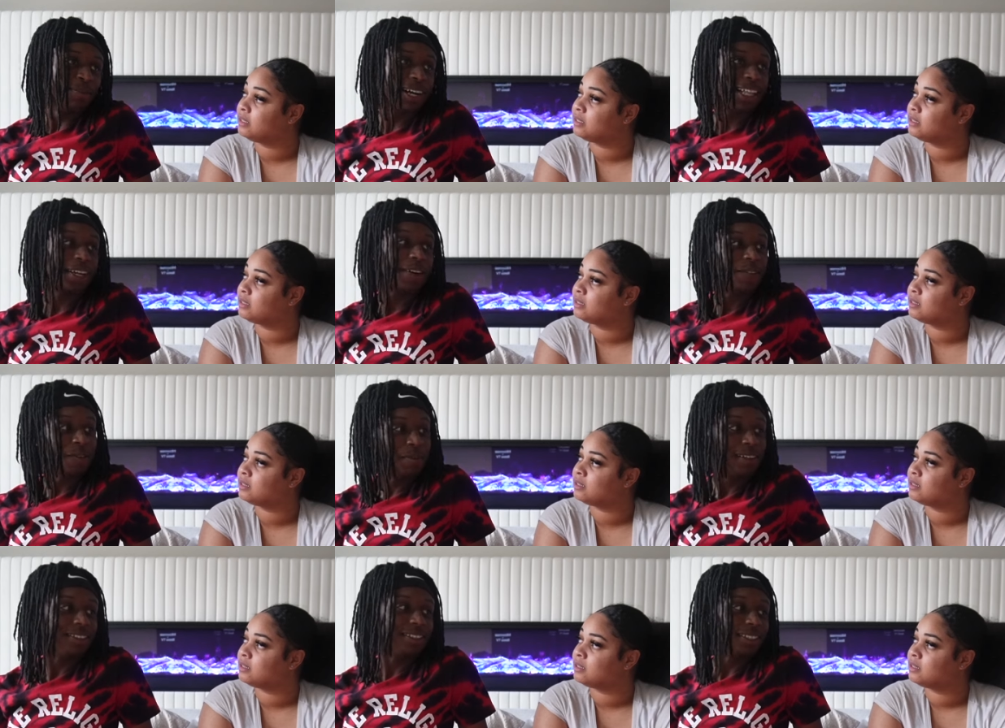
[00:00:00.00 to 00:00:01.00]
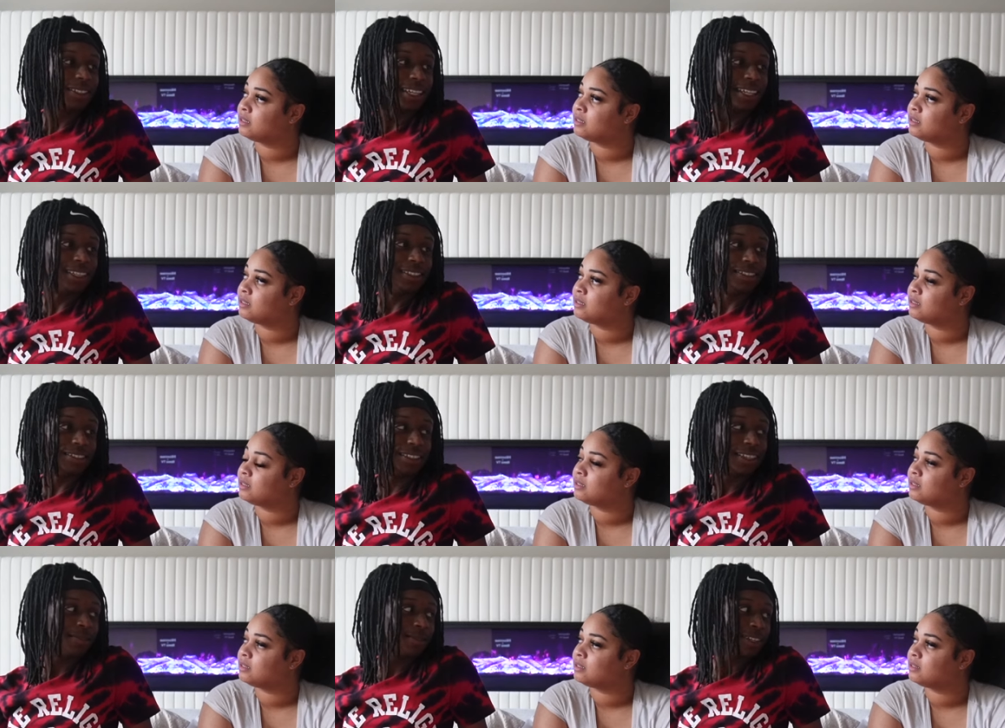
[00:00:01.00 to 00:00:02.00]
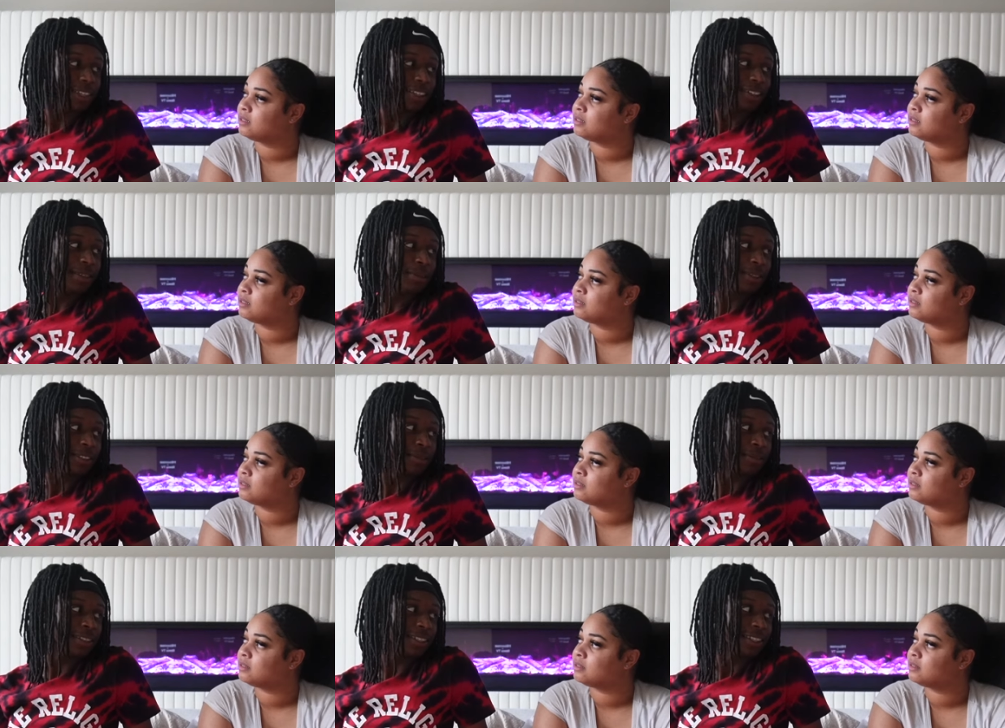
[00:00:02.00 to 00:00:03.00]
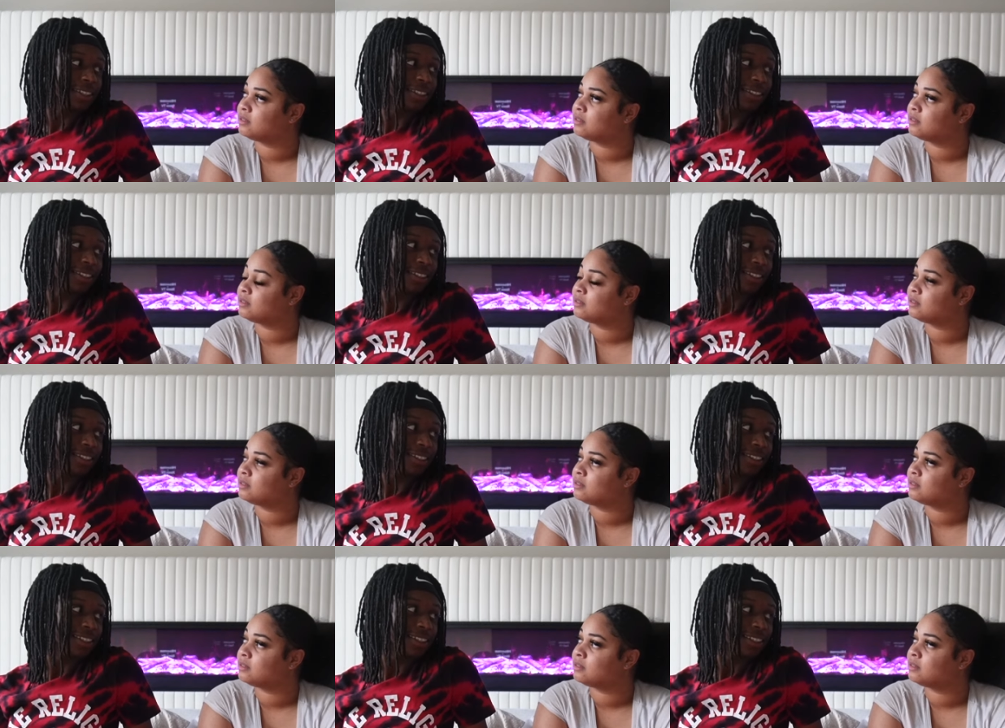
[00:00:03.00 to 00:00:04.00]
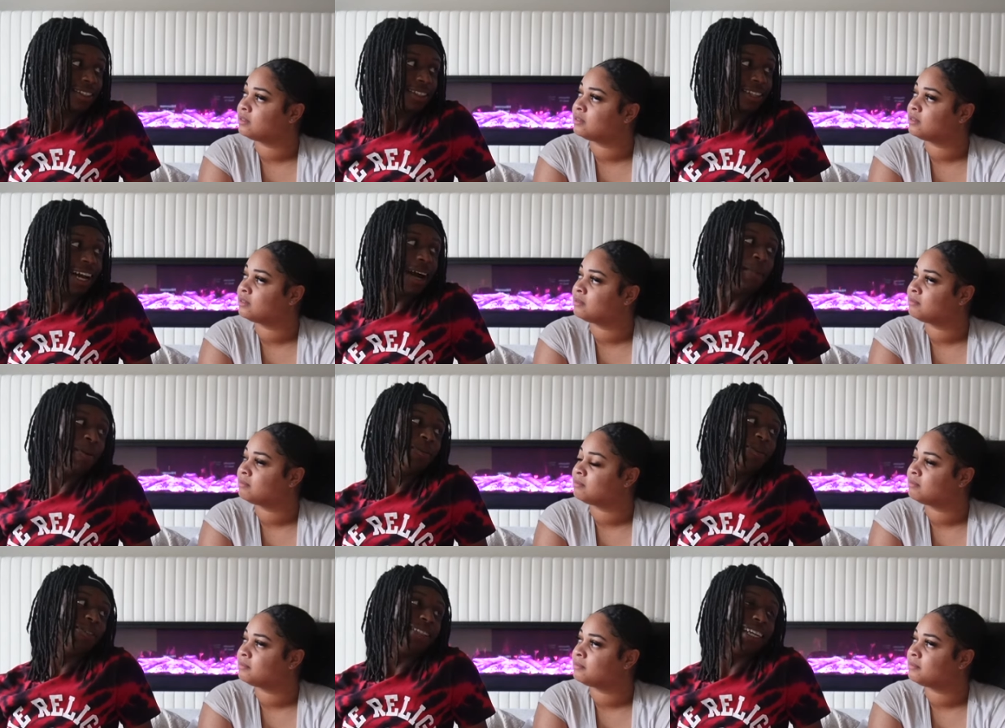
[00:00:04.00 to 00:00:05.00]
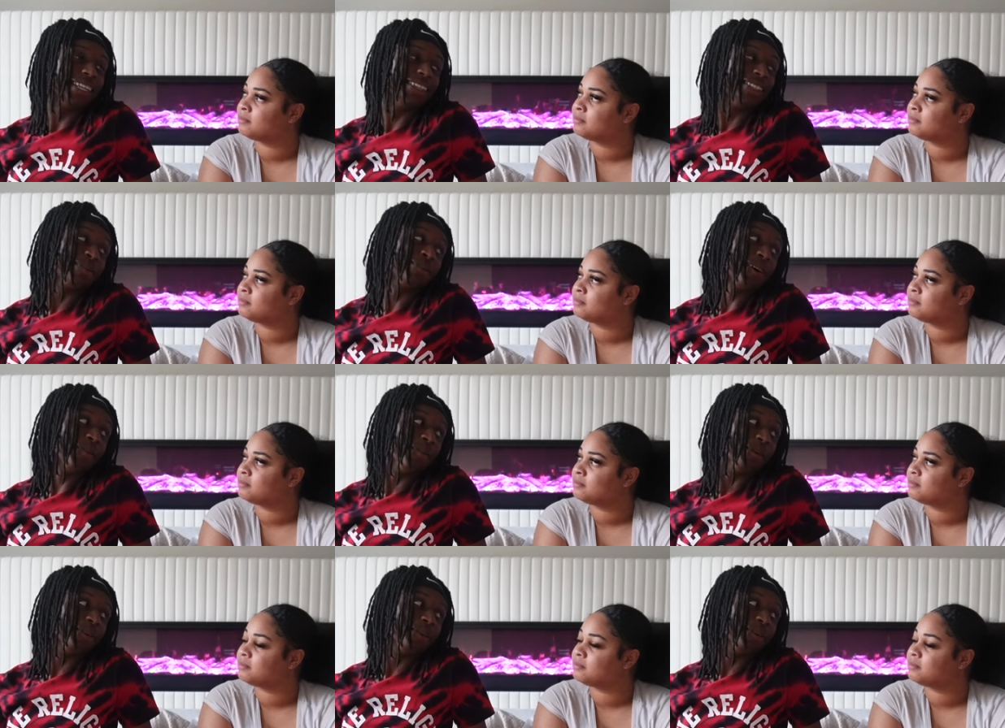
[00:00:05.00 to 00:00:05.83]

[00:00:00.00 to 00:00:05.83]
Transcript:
Speaker 1: Well, like a few months ago, like January, December, some shit like that. I remember you saying it in this apartment,